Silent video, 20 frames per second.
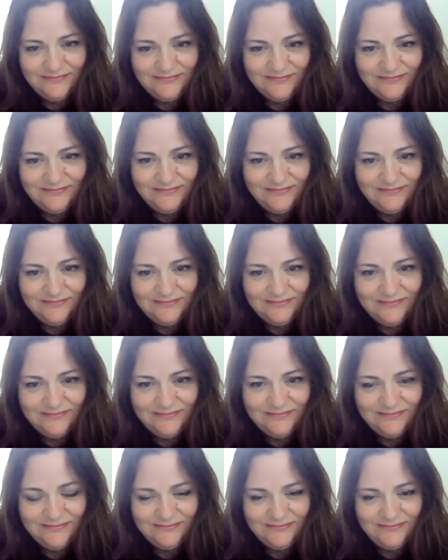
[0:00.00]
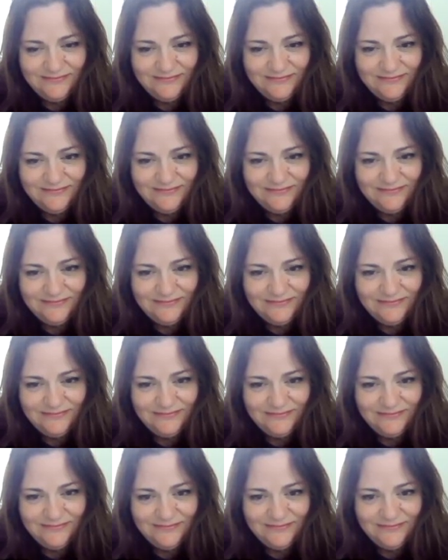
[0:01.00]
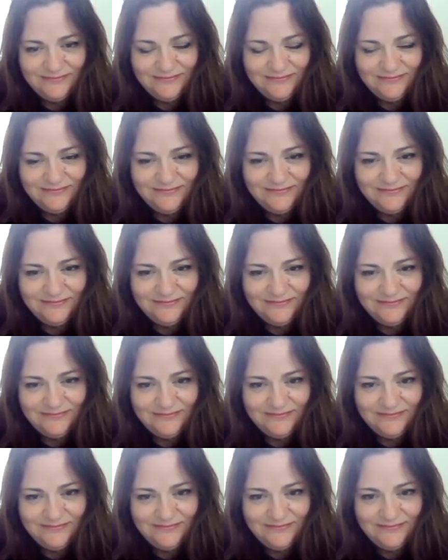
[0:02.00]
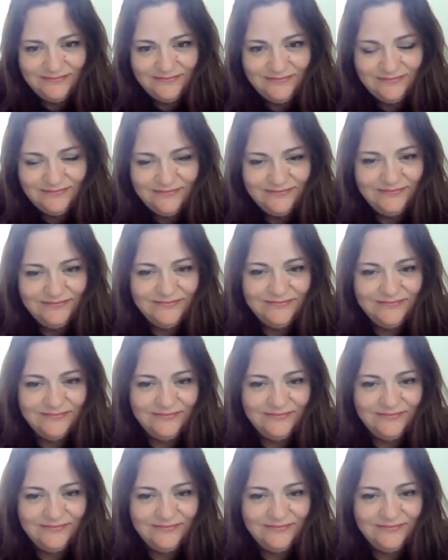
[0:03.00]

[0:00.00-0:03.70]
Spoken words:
(not speaking)